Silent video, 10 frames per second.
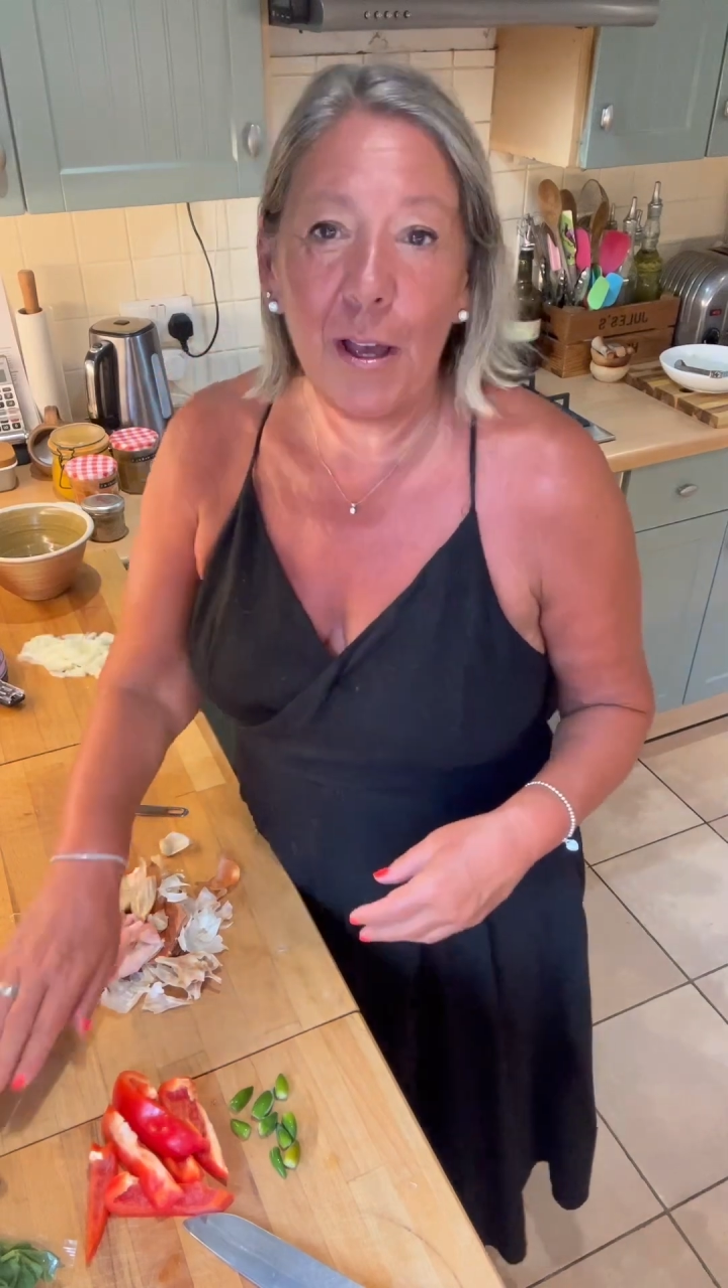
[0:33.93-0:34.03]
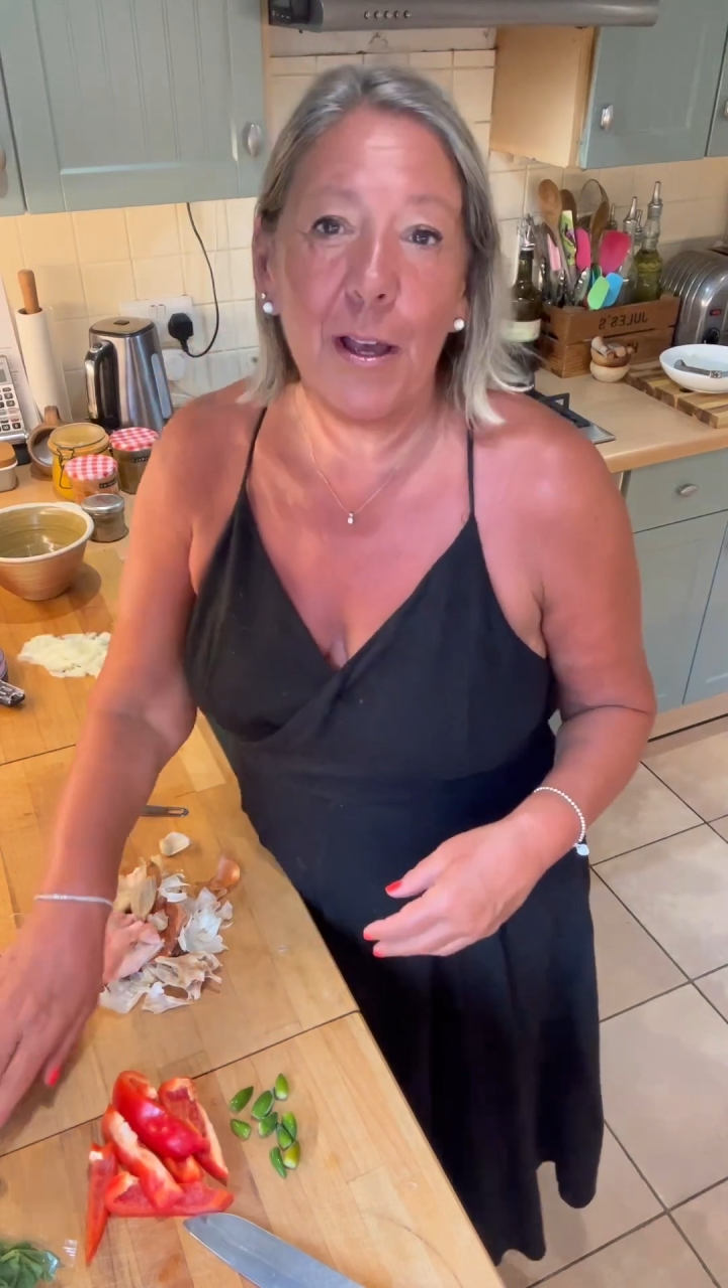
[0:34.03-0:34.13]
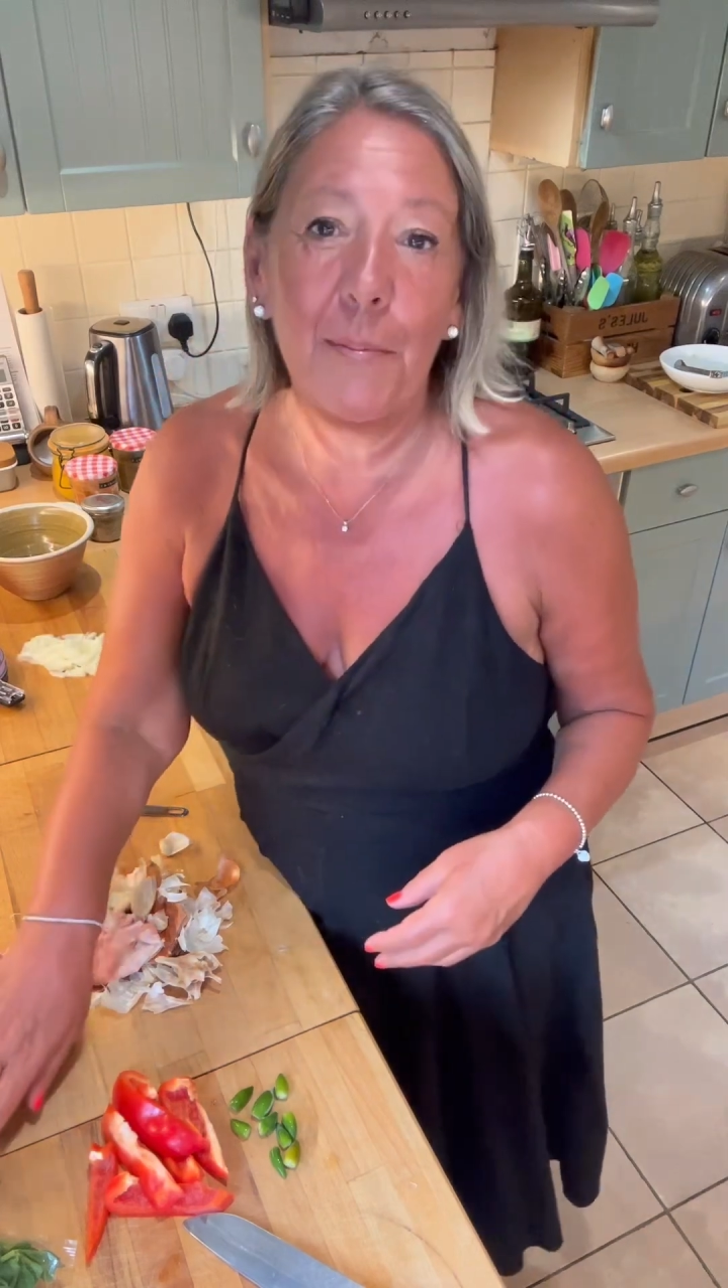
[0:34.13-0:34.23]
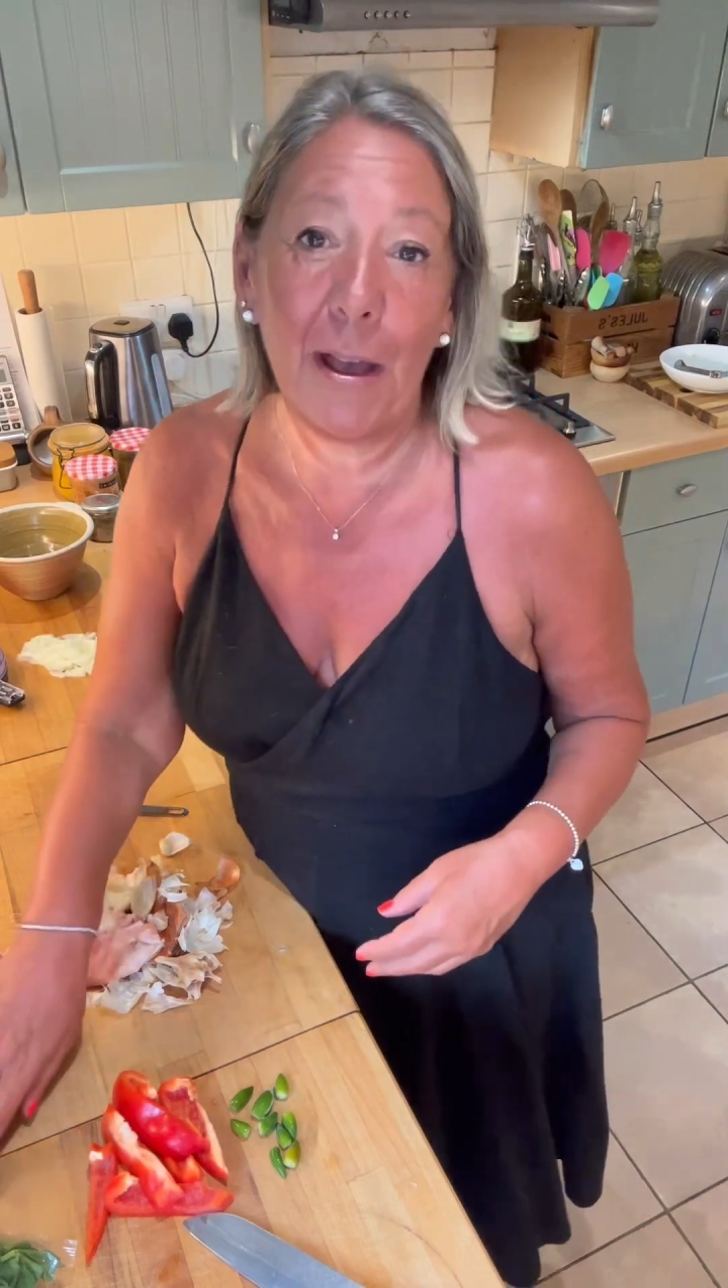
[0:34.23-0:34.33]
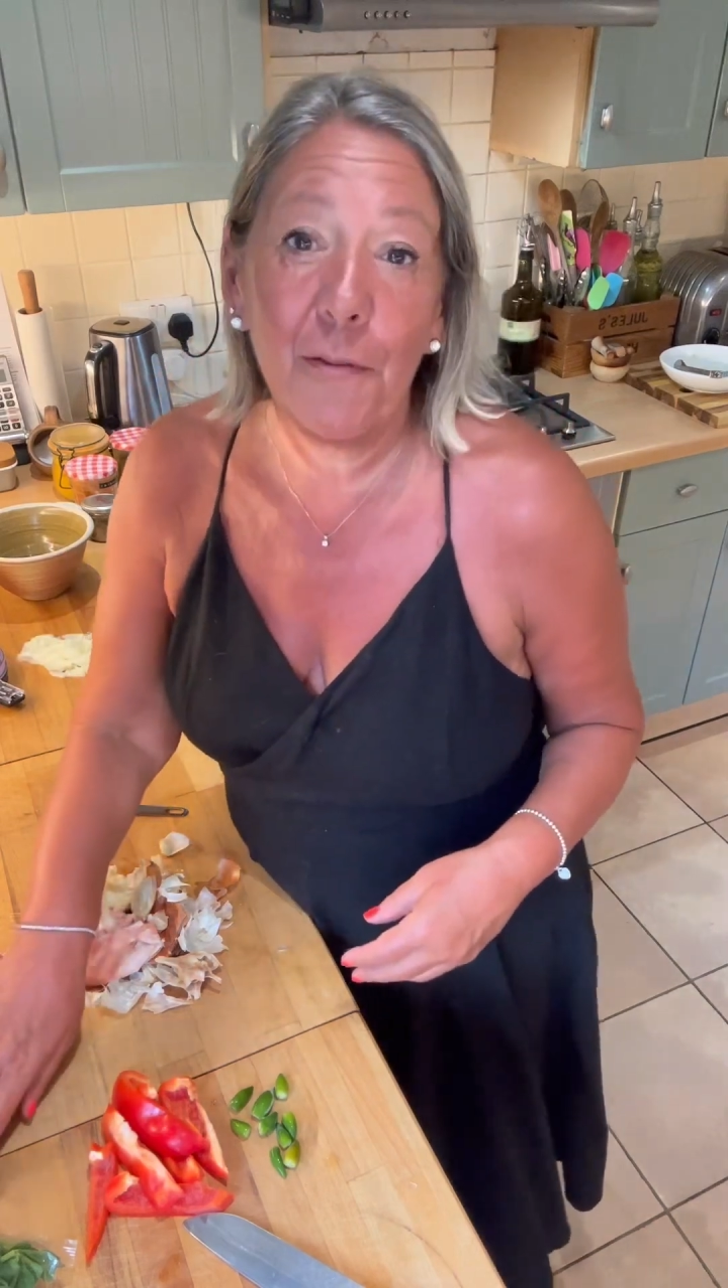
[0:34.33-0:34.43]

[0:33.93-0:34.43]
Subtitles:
about